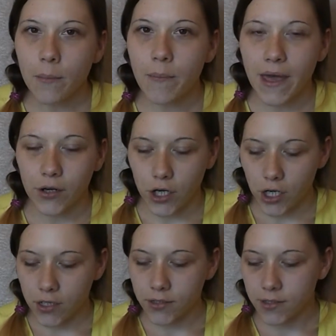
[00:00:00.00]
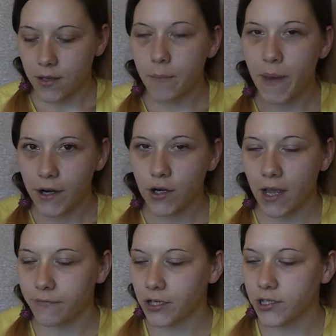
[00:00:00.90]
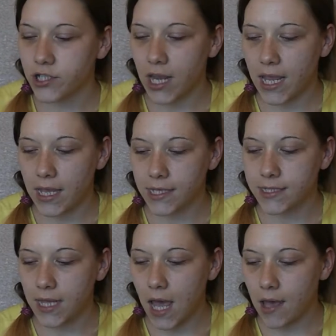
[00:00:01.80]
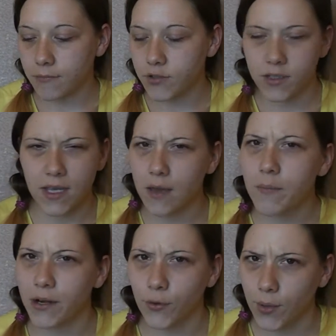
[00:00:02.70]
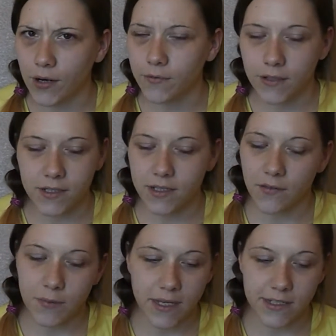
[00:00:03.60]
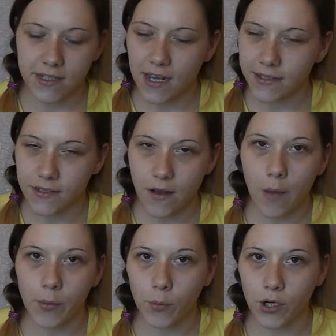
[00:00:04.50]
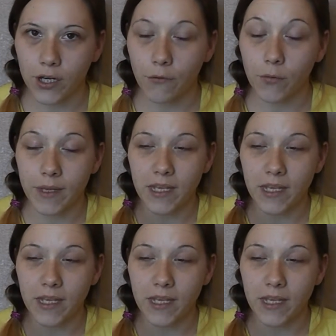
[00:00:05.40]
better coverage and just like a better wear for this stuff, because it has not been working out for me.